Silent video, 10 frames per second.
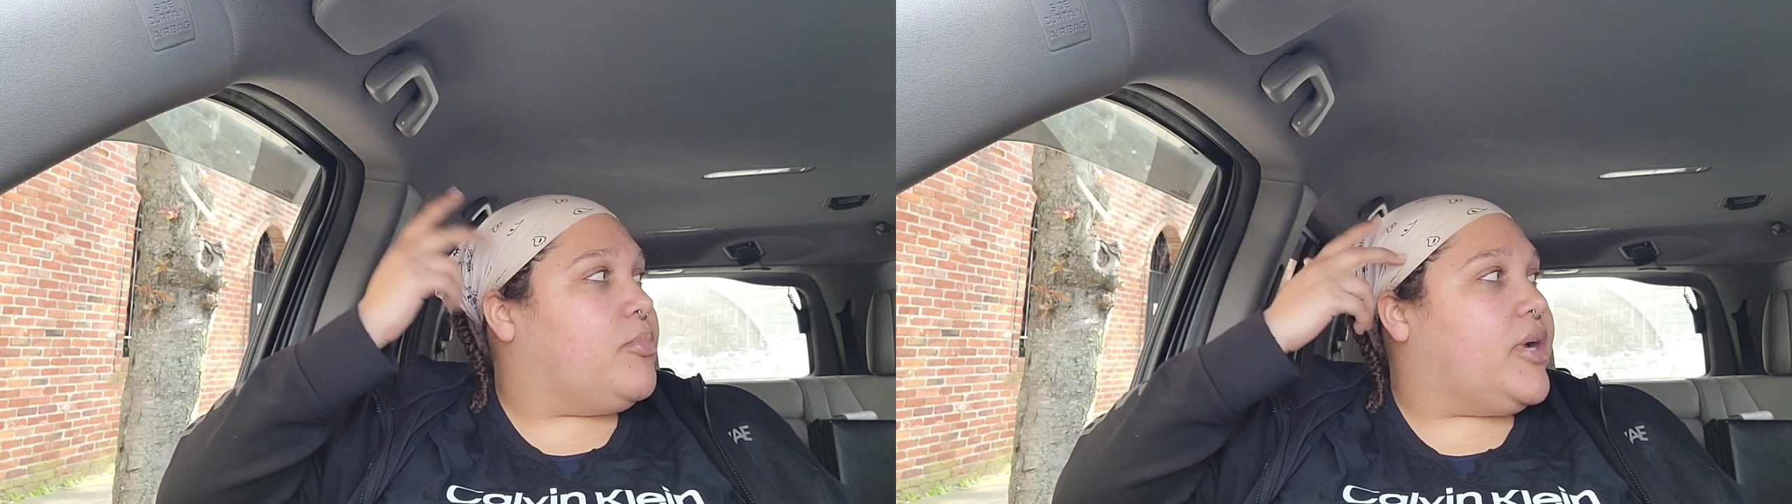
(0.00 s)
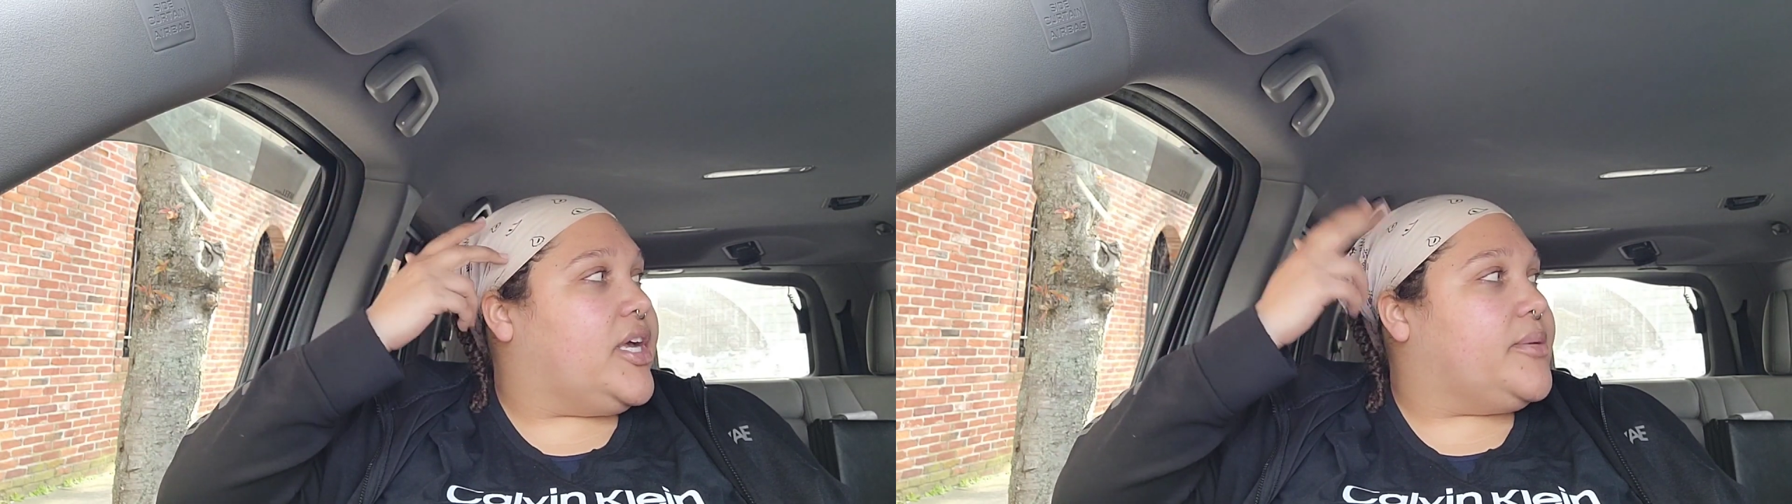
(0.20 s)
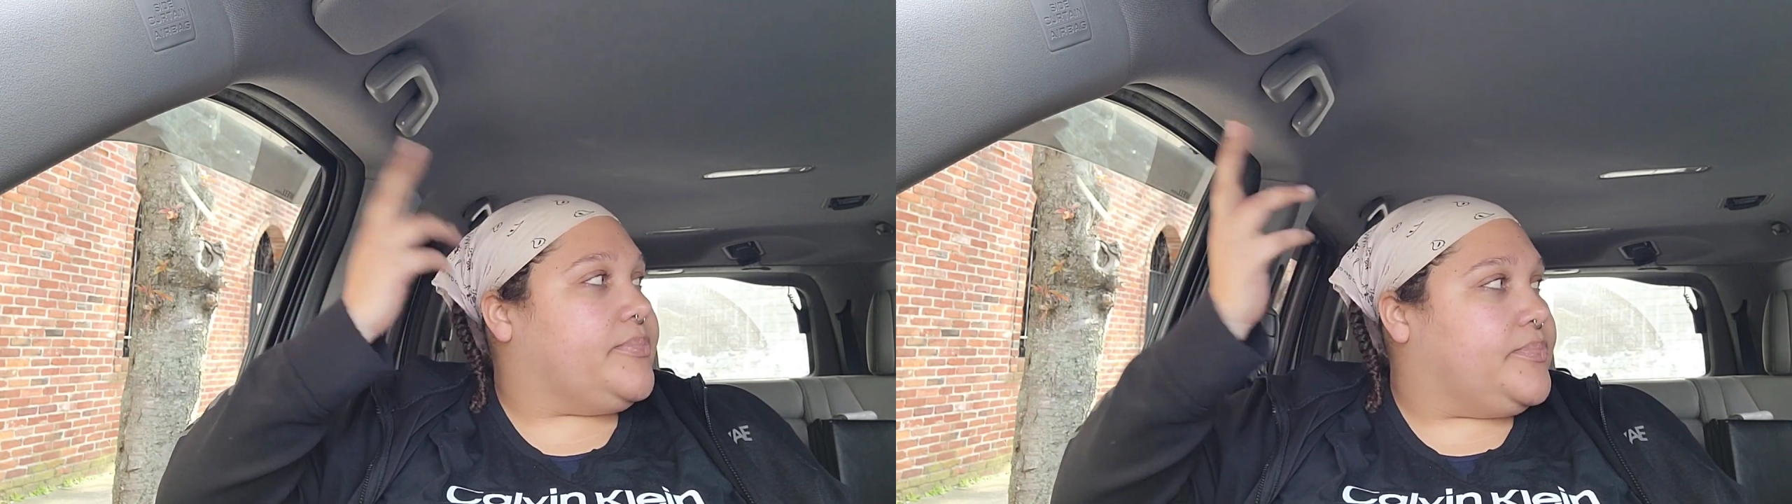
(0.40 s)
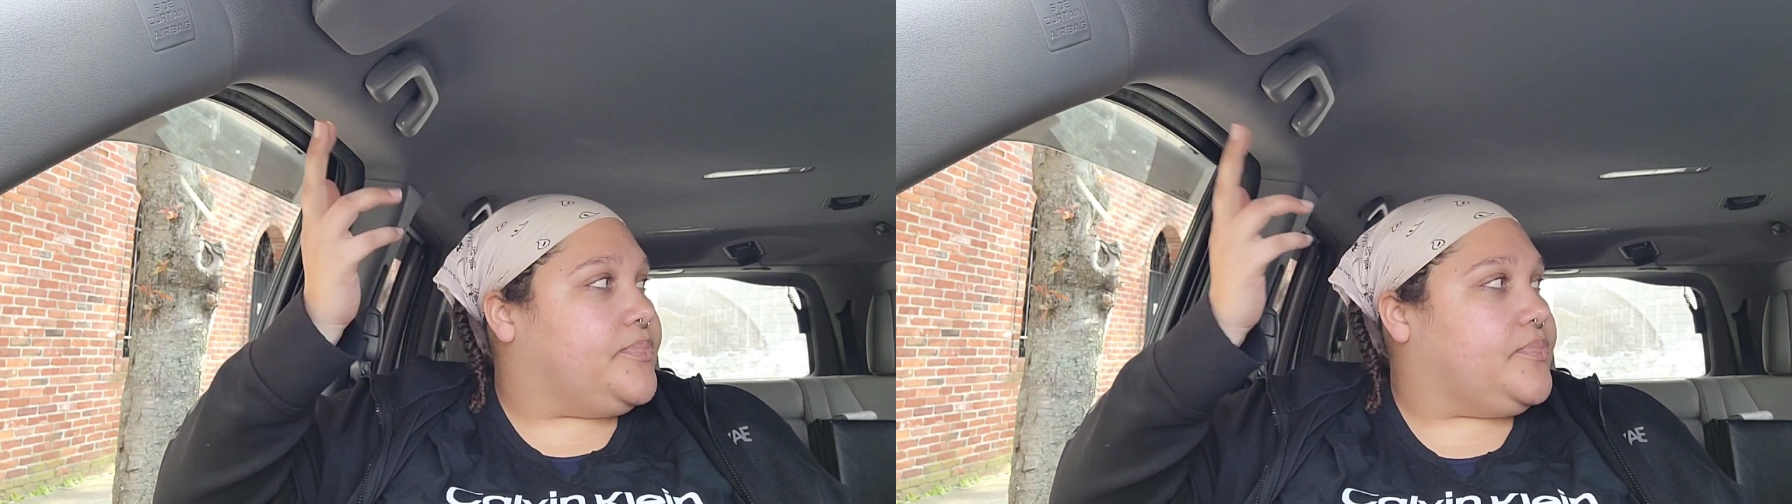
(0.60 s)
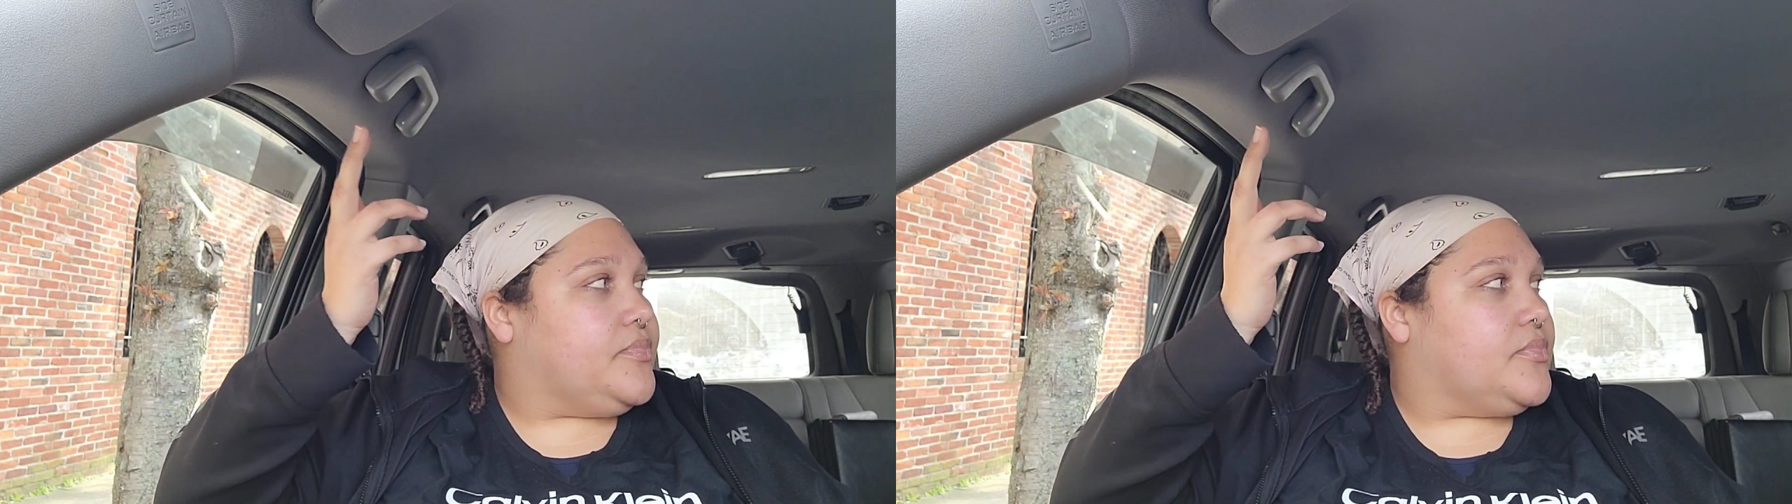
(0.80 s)
but
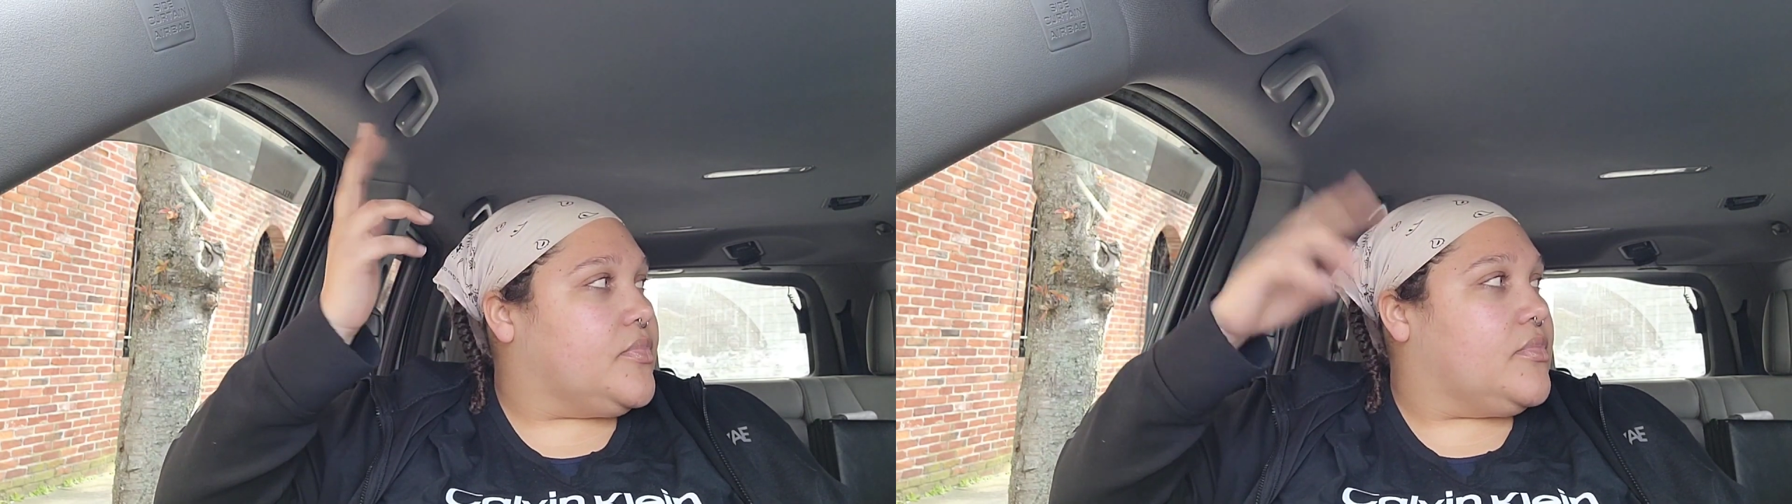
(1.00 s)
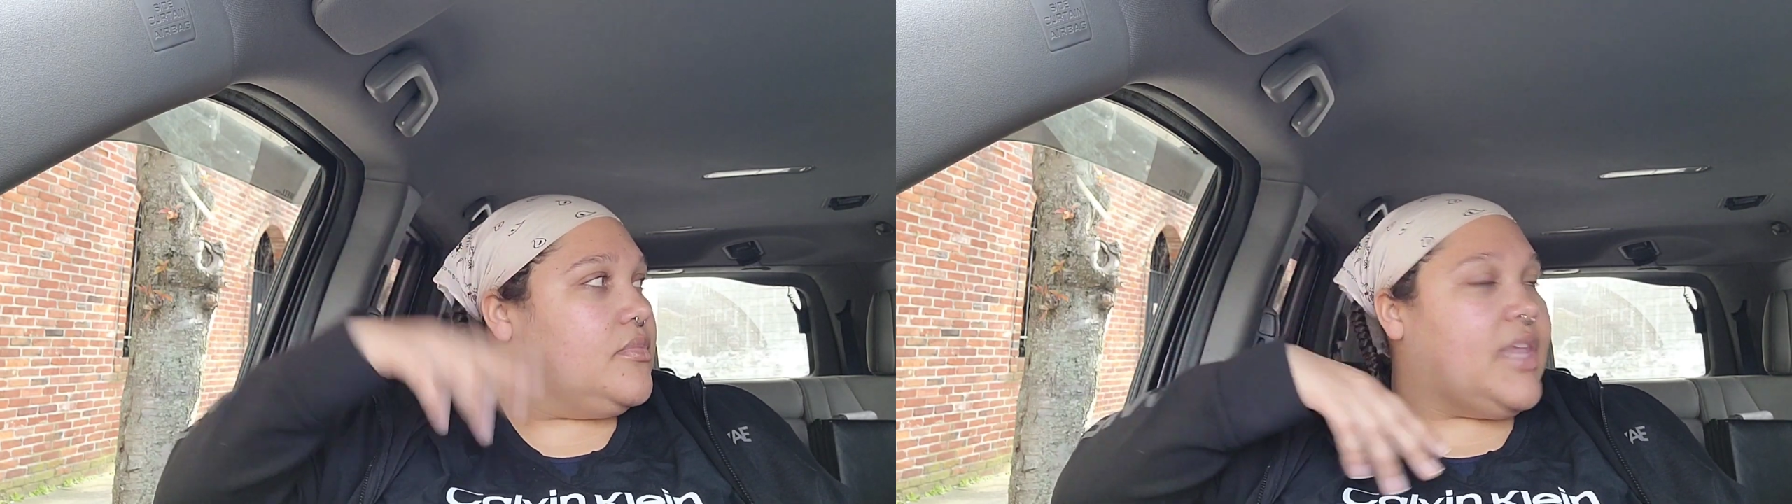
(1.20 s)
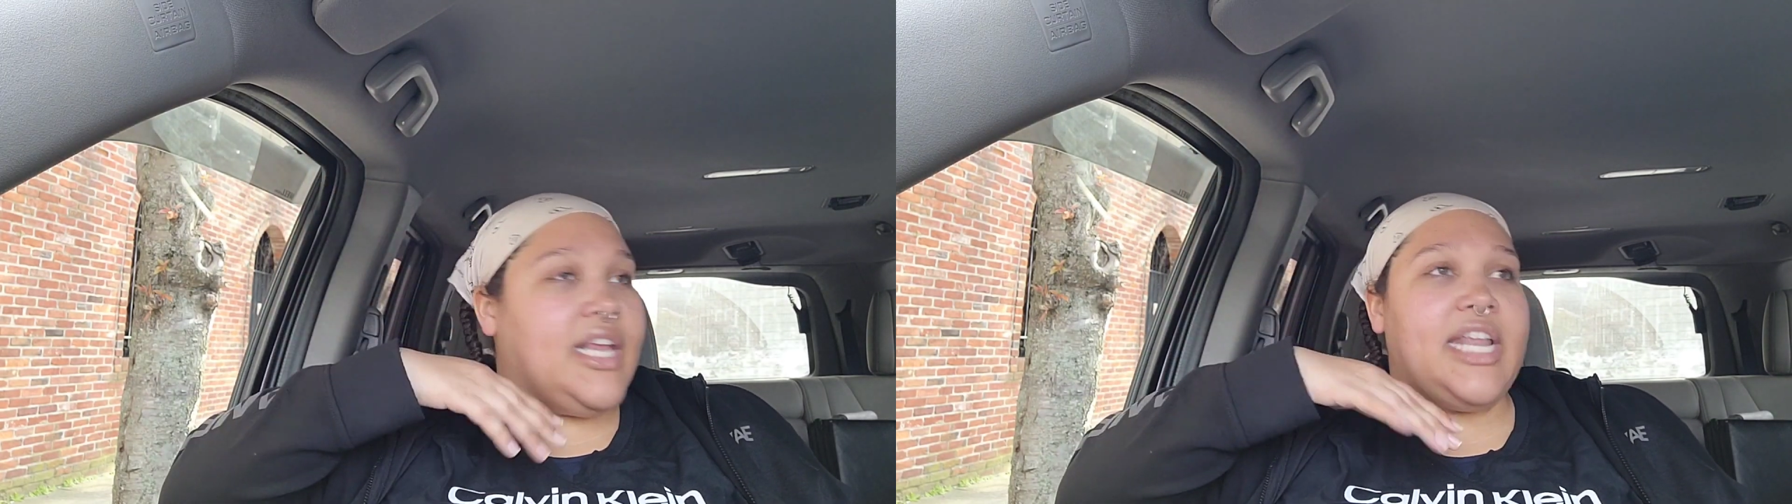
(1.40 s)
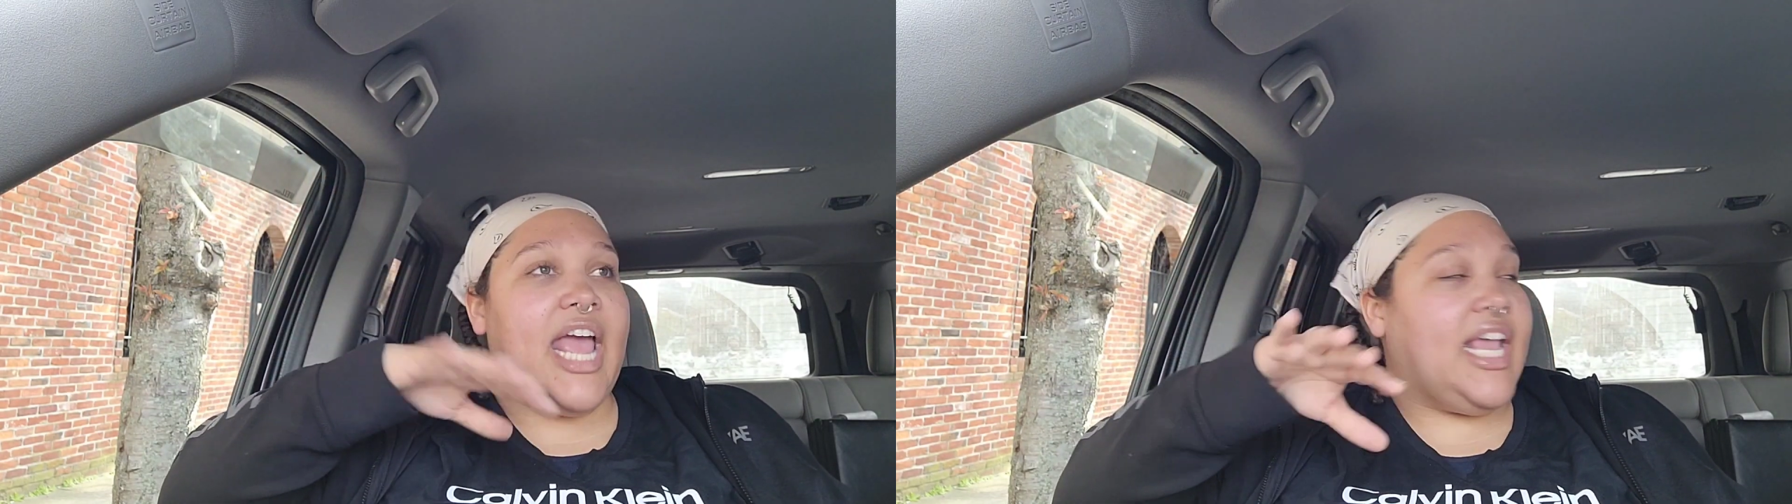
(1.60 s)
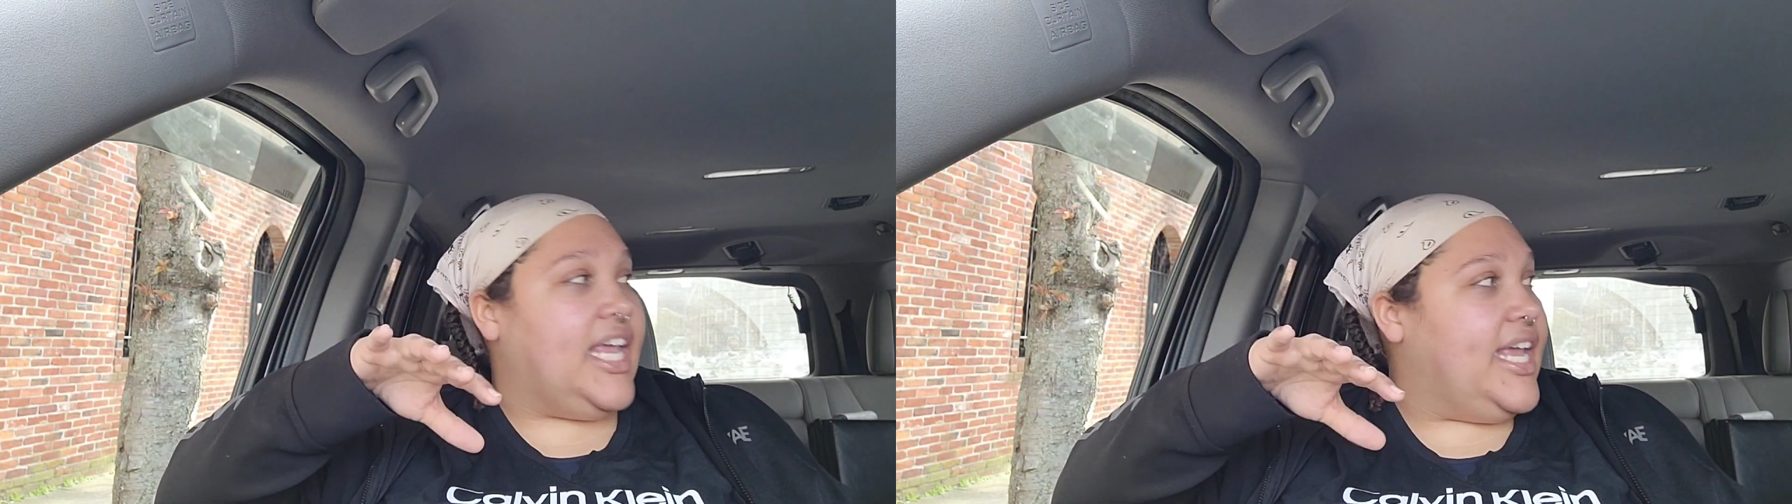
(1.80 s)
like
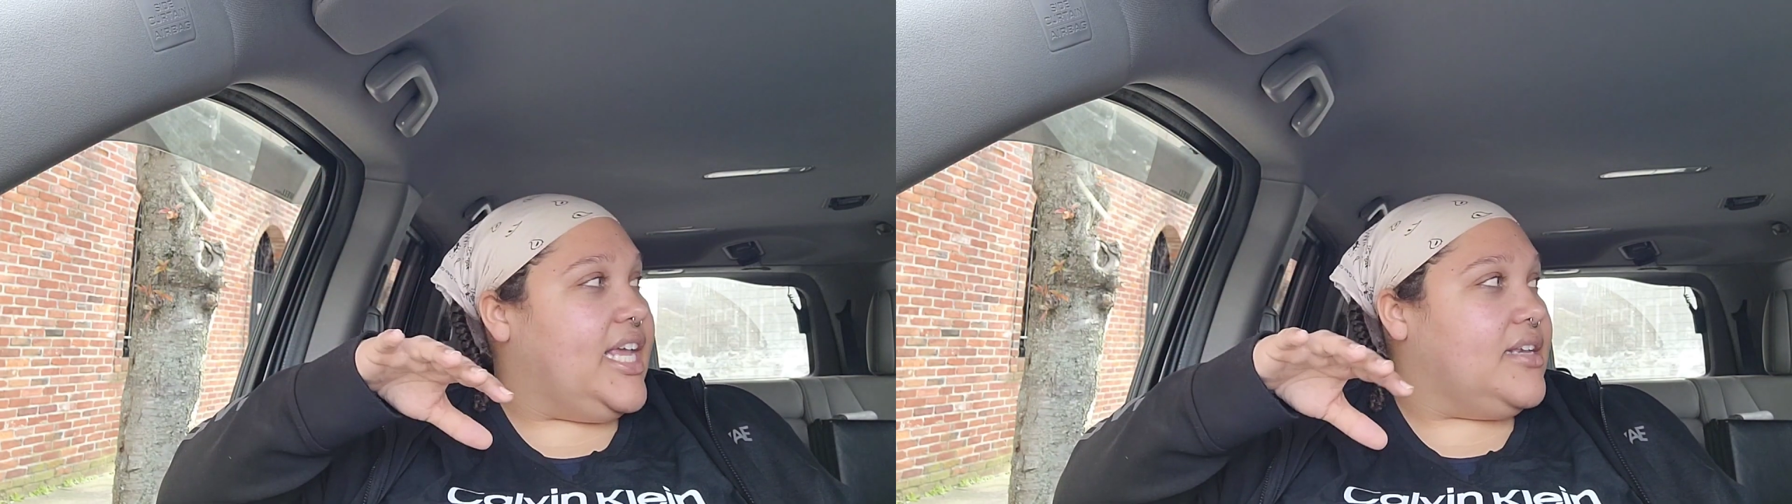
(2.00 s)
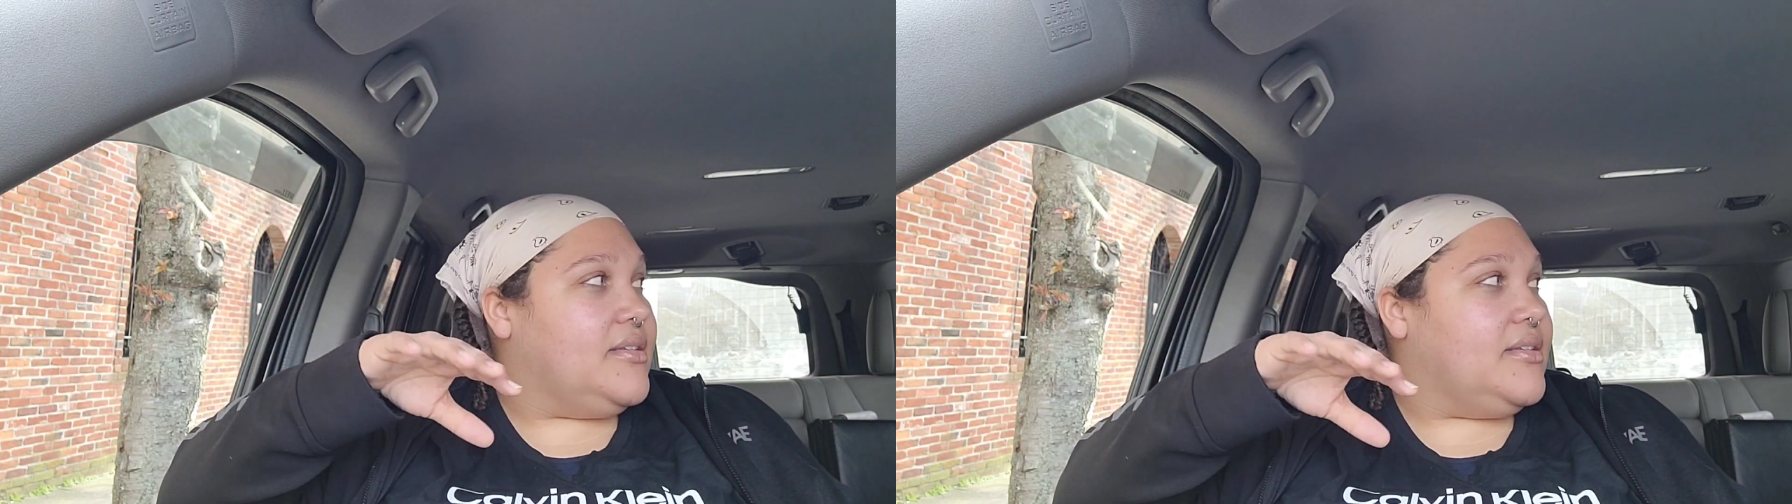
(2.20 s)
that heat.